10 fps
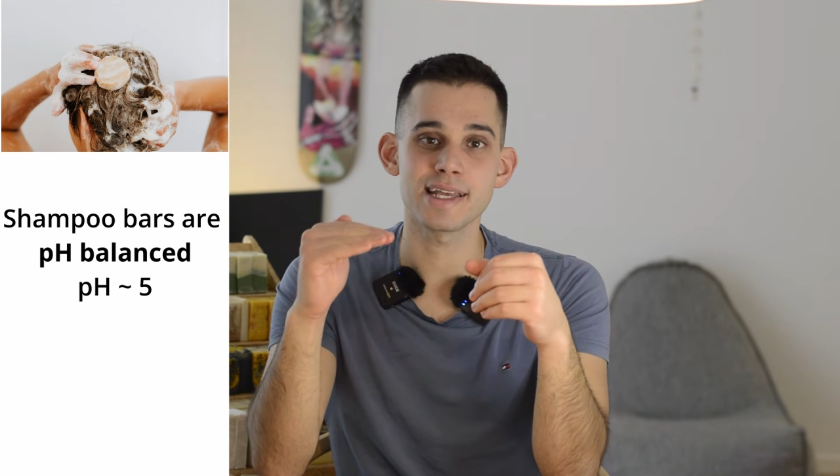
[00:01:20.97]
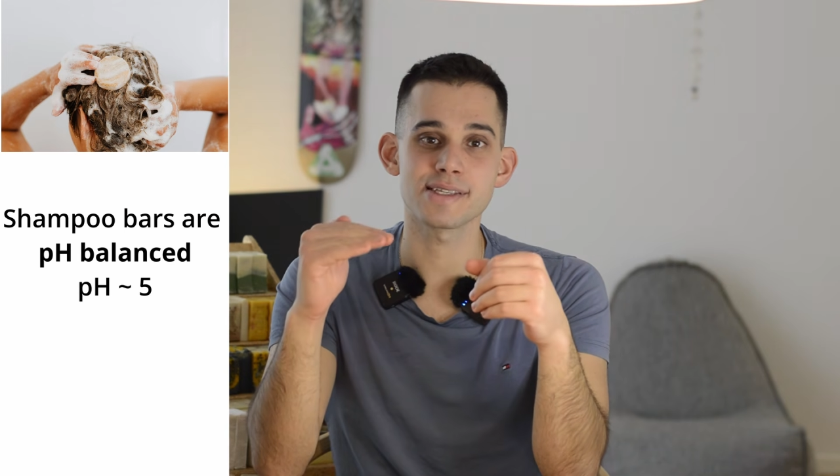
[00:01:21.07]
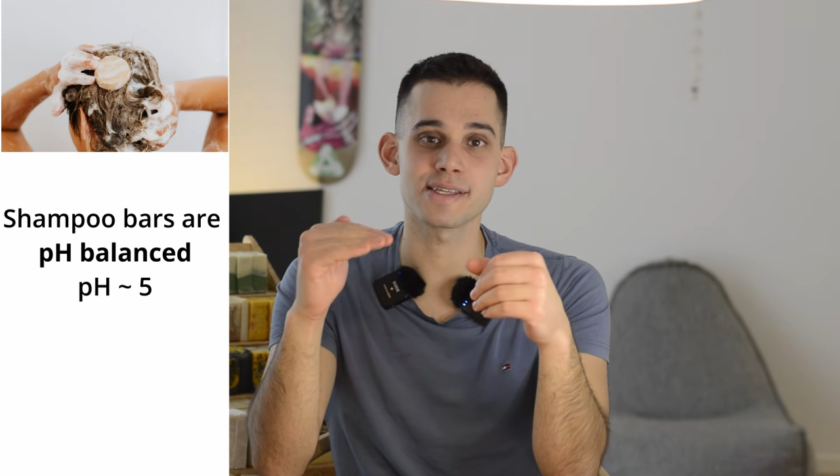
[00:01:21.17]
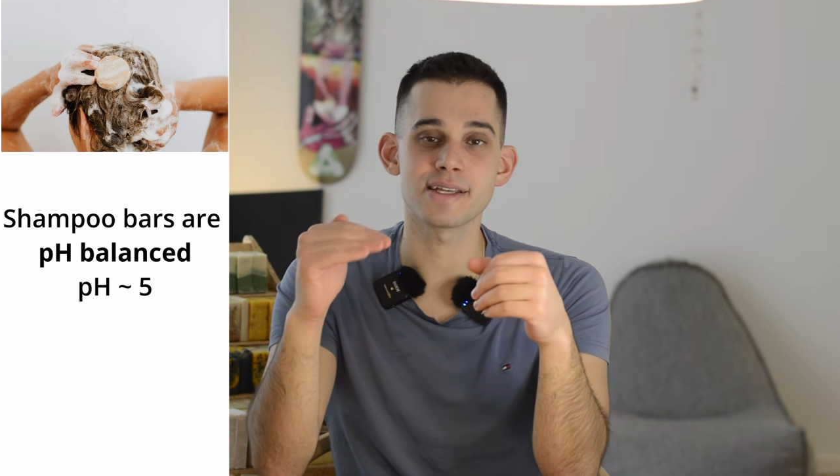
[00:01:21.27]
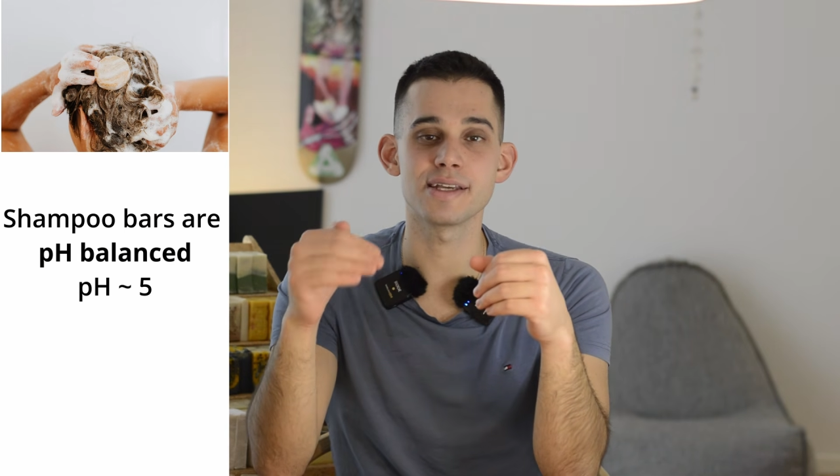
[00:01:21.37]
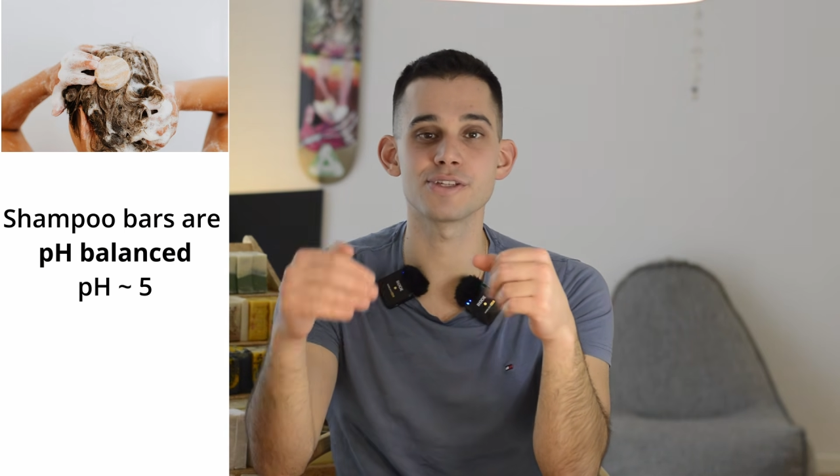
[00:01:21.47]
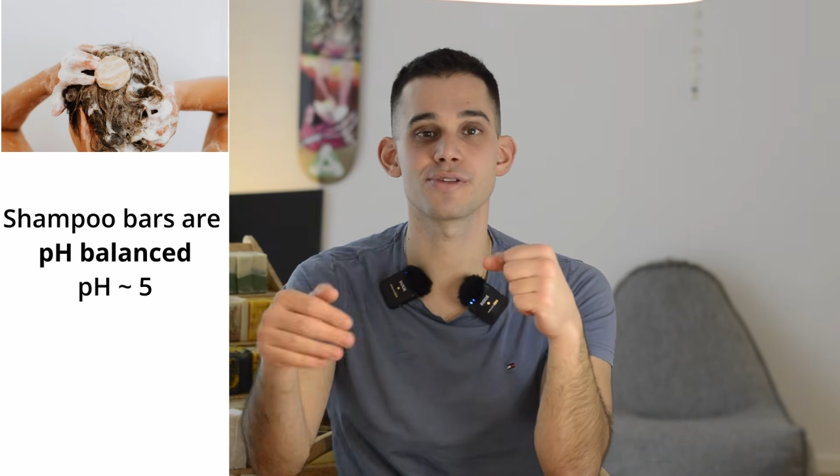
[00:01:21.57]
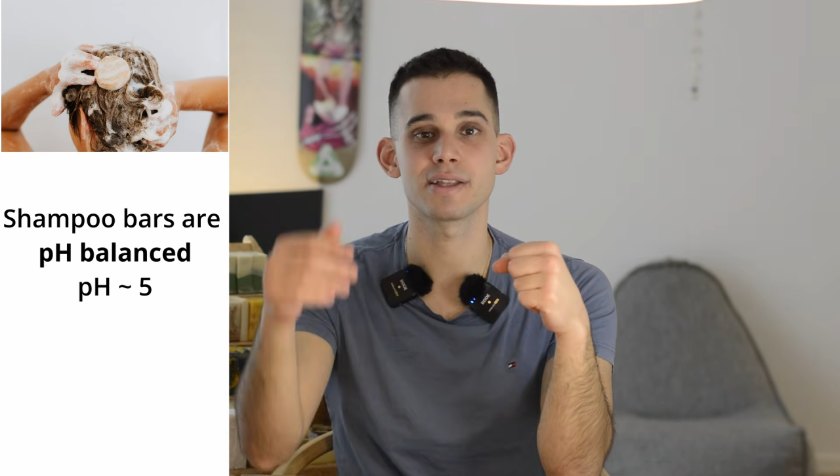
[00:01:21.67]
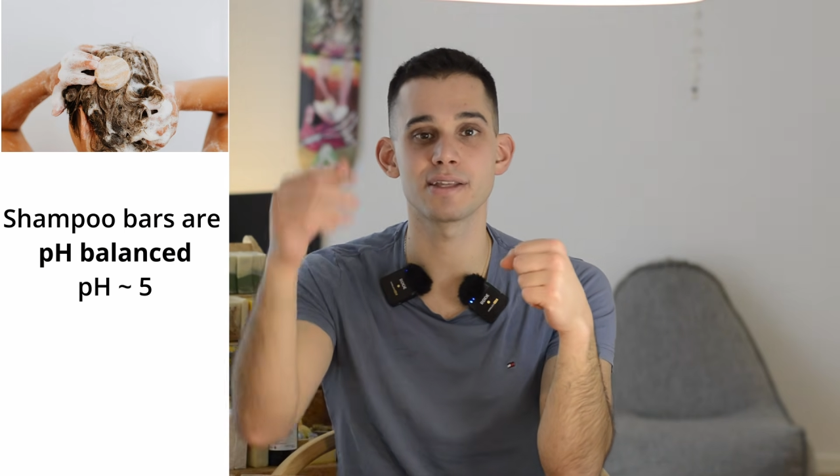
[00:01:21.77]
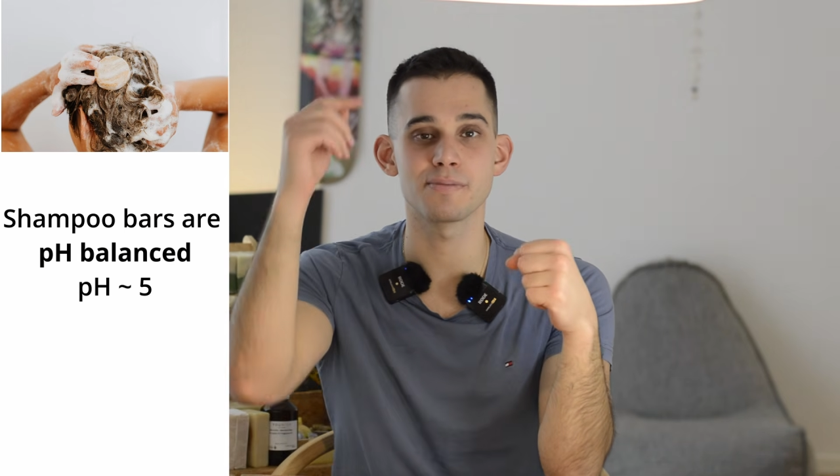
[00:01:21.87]
acidic
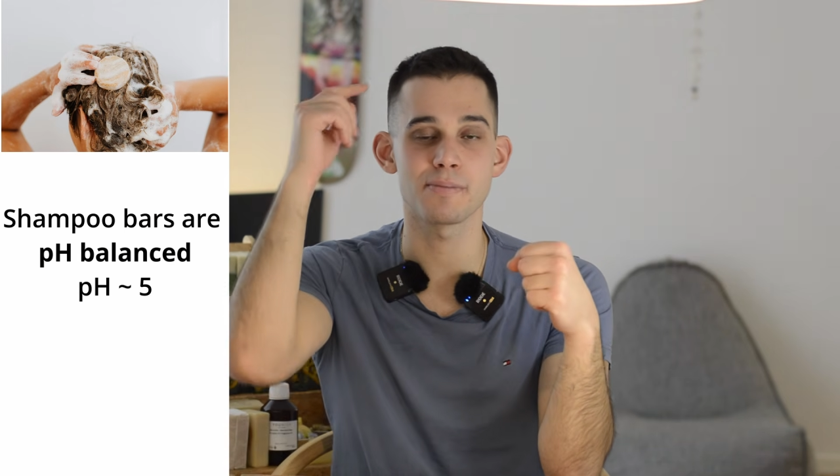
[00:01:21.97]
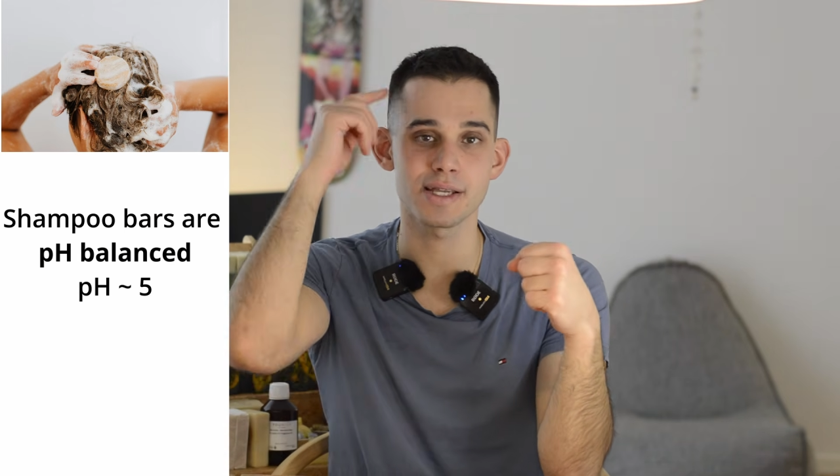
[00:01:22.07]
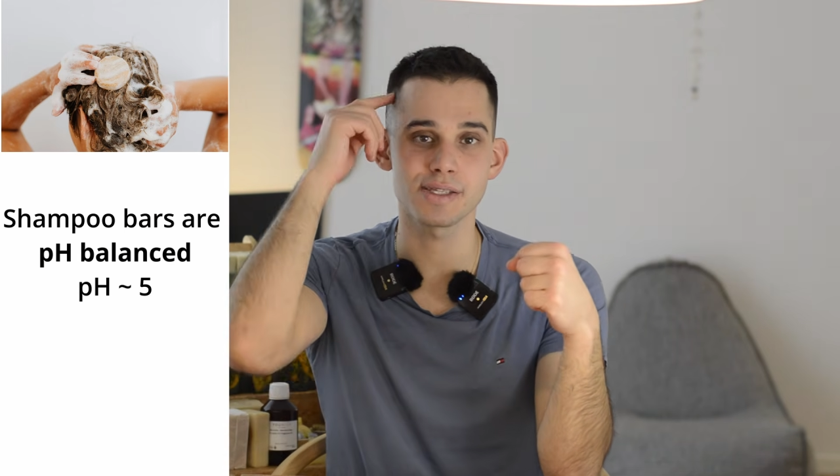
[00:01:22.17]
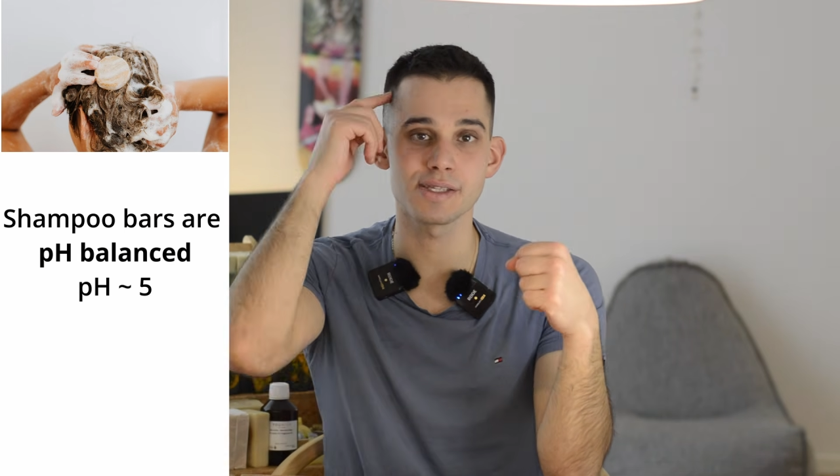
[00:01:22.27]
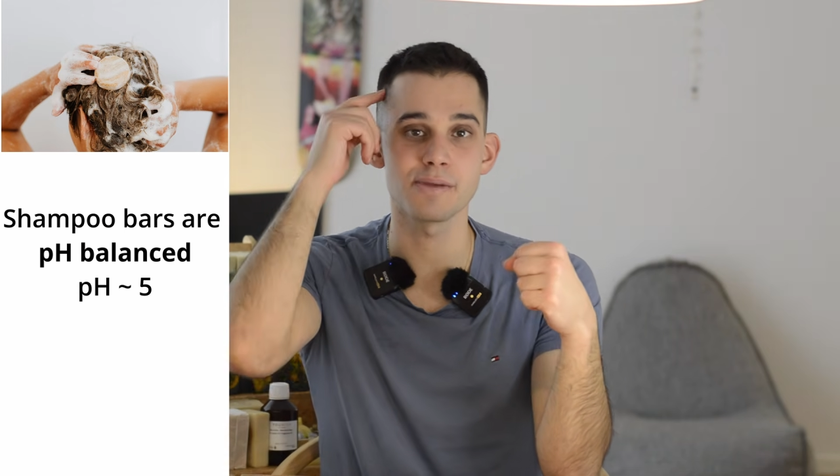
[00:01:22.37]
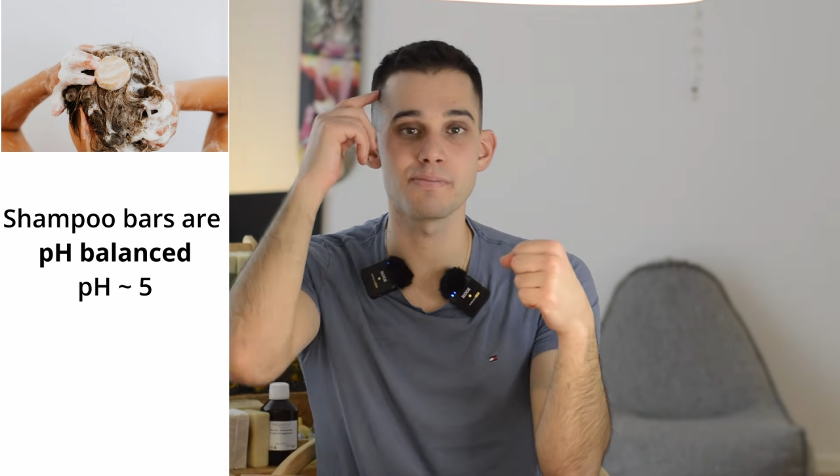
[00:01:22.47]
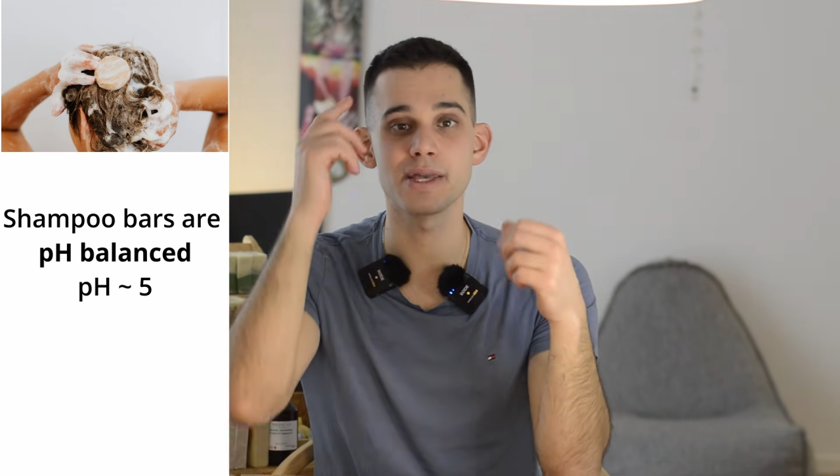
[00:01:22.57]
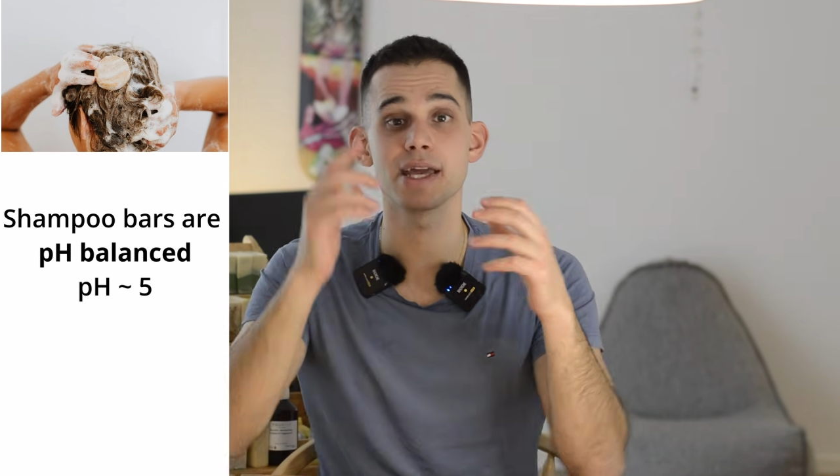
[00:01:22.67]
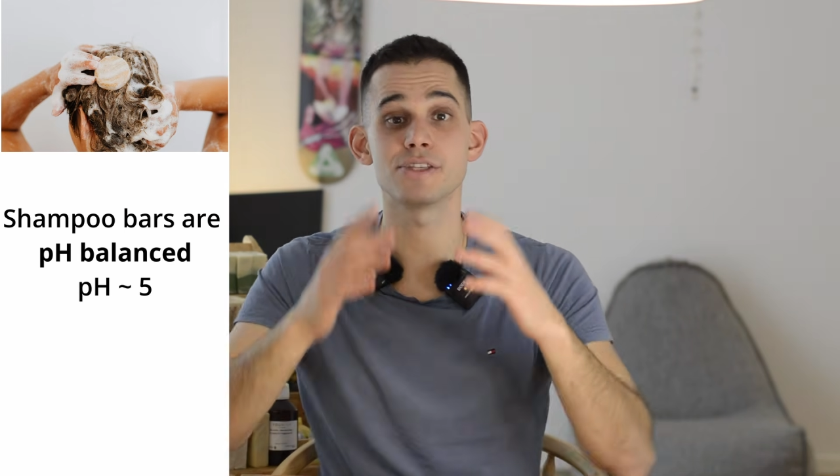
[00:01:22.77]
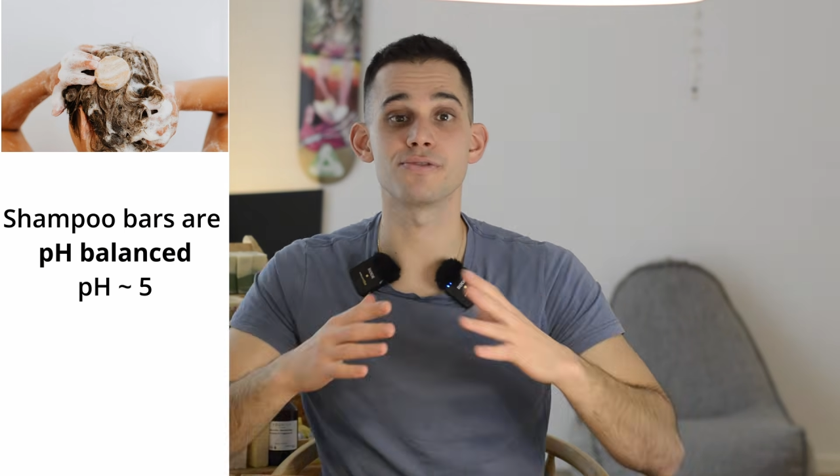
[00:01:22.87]
so that it matches the
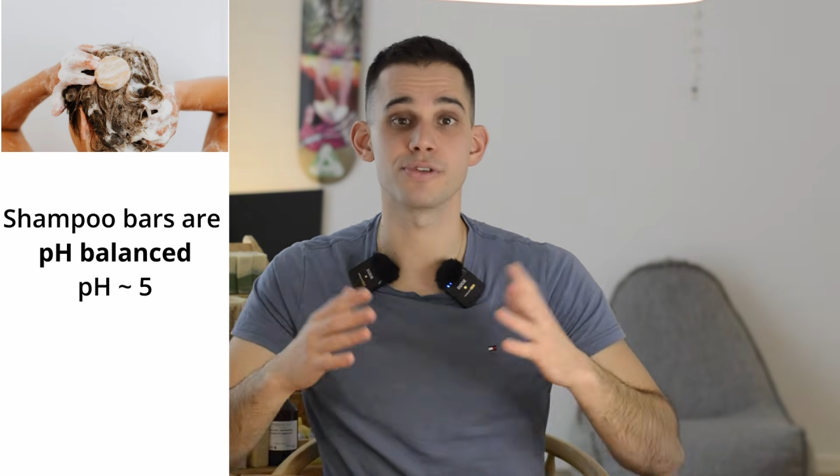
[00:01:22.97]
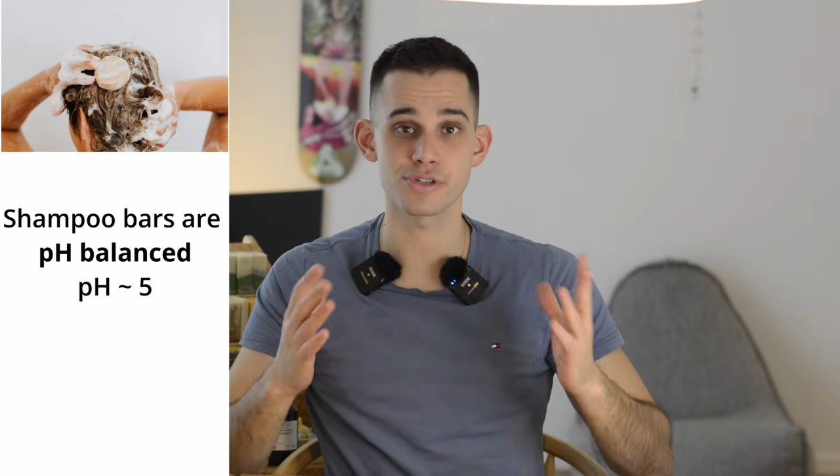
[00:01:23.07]
pH of your